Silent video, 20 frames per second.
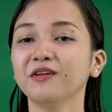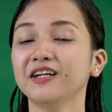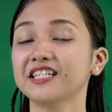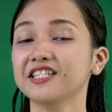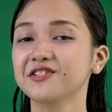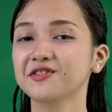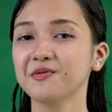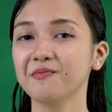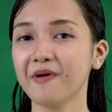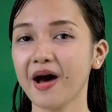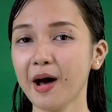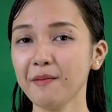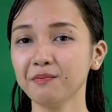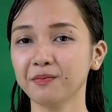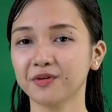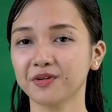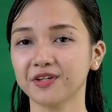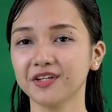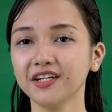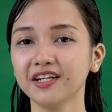Always
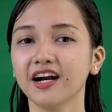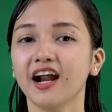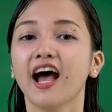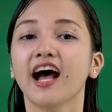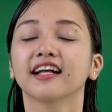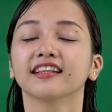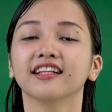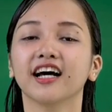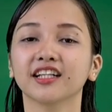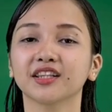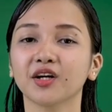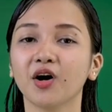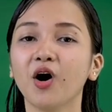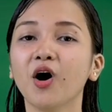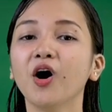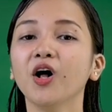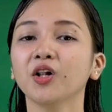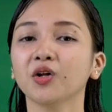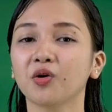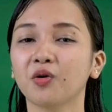remember
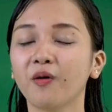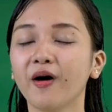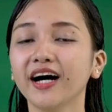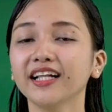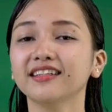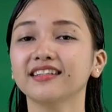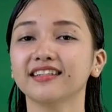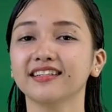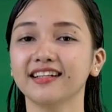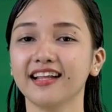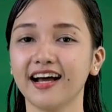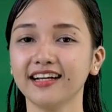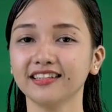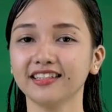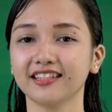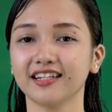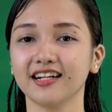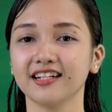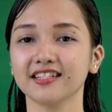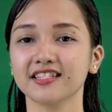that all
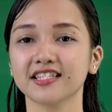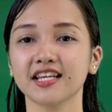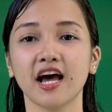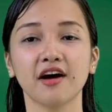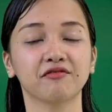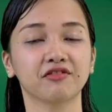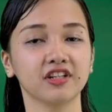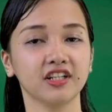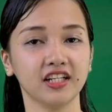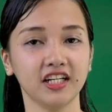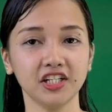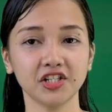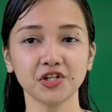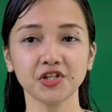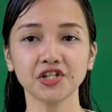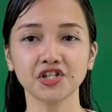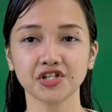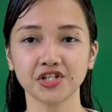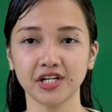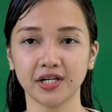quadrilaterals have
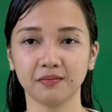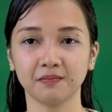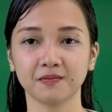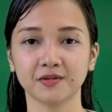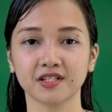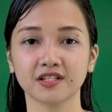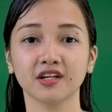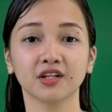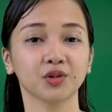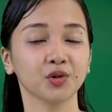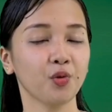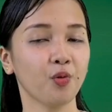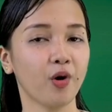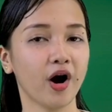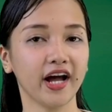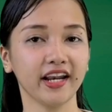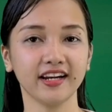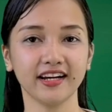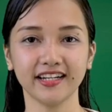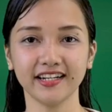relationships to
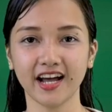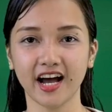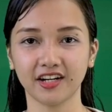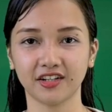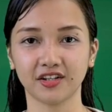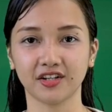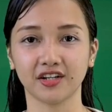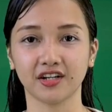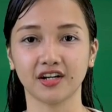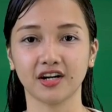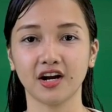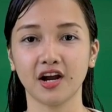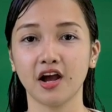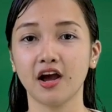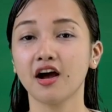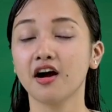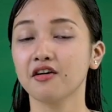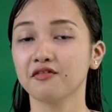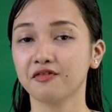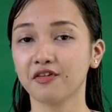one another.
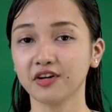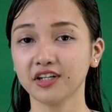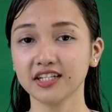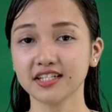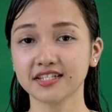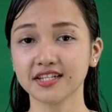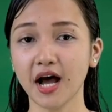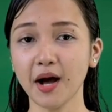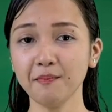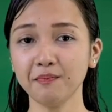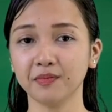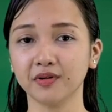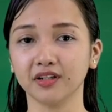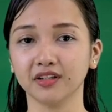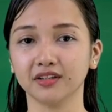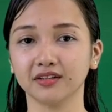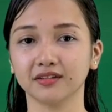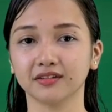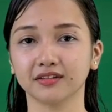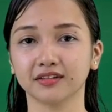For
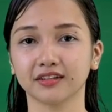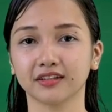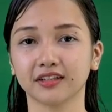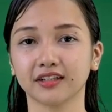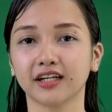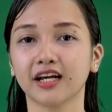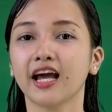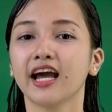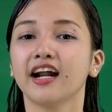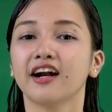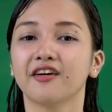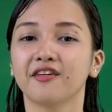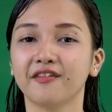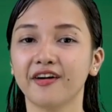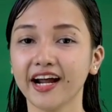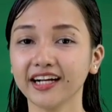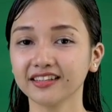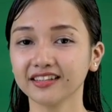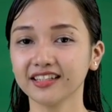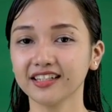example,
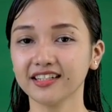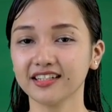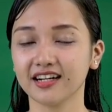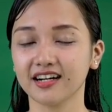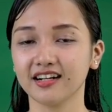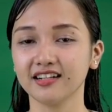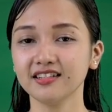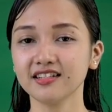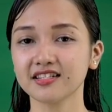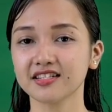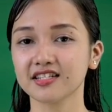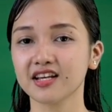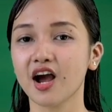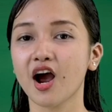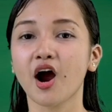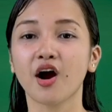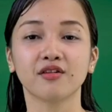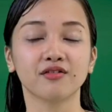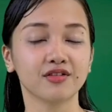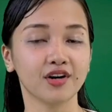
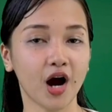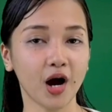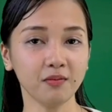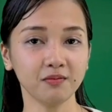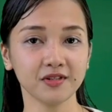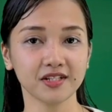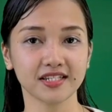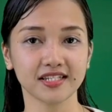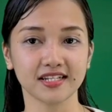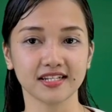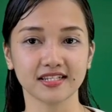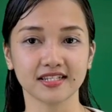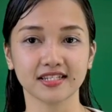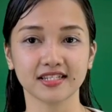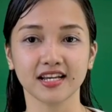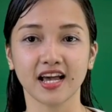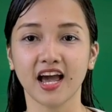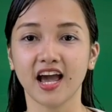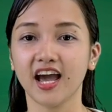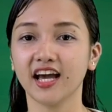rectangles,
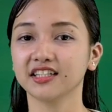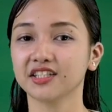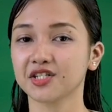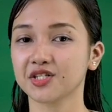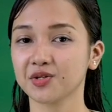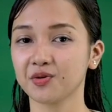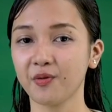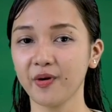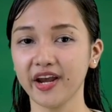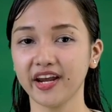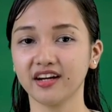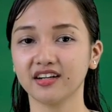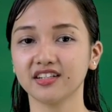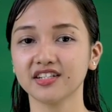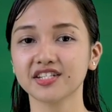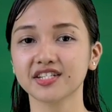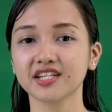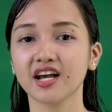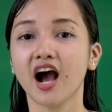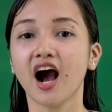rhombuses, and
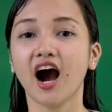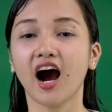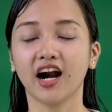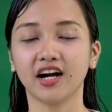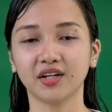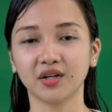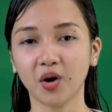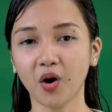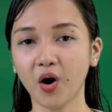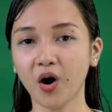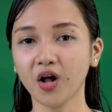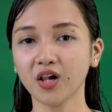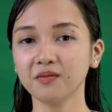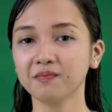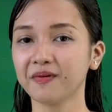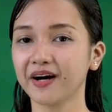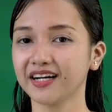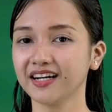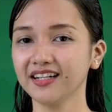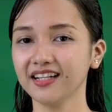squares are
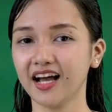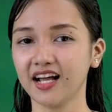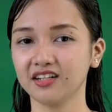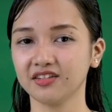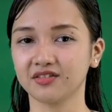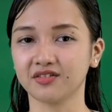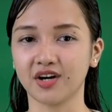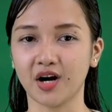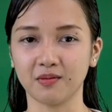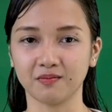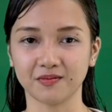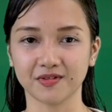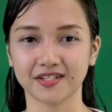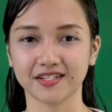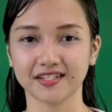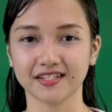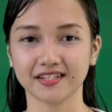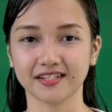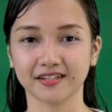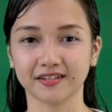all
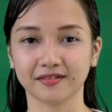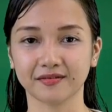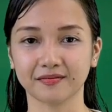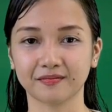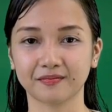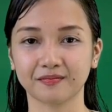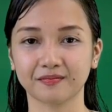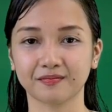parallelograms.